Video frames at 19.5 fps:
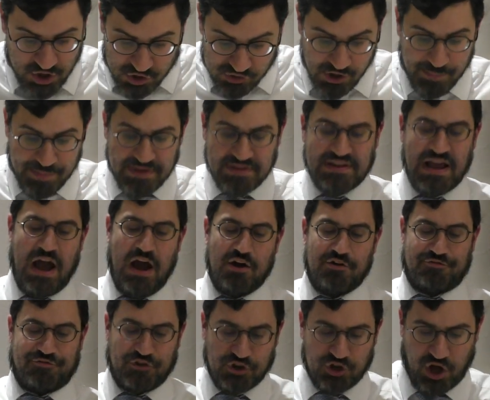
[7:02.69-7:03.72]
Rabbi
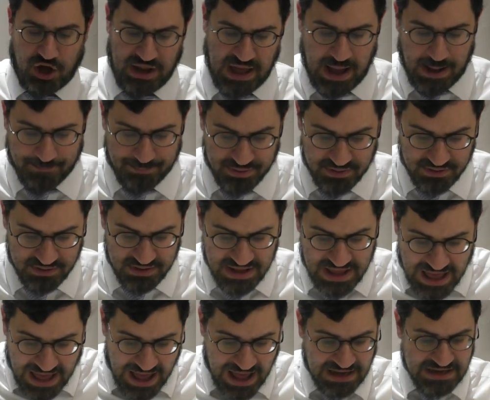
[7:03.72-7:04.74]
Tarfon got up
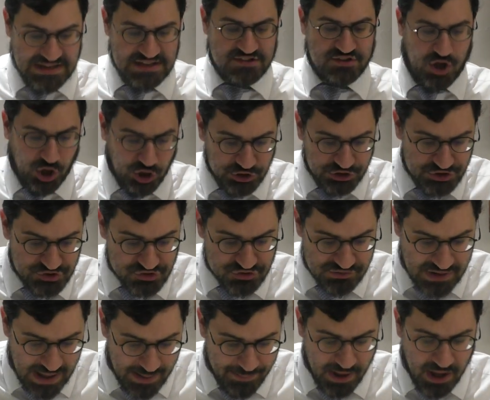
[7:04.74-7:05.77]
and he told his
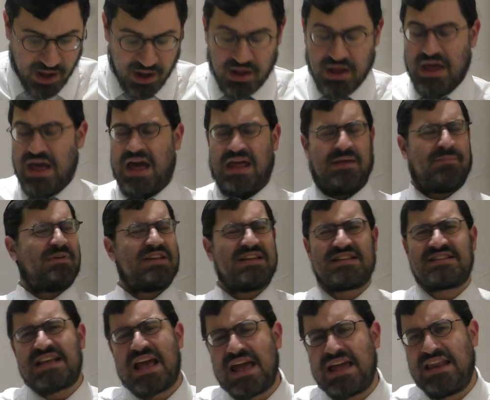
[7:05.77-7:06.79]
Rebbe, and I'm going to
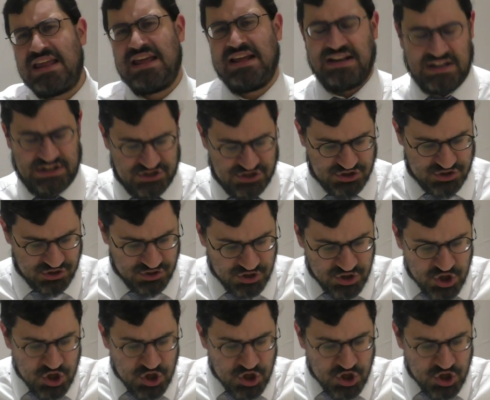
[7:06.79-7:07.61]
say in English,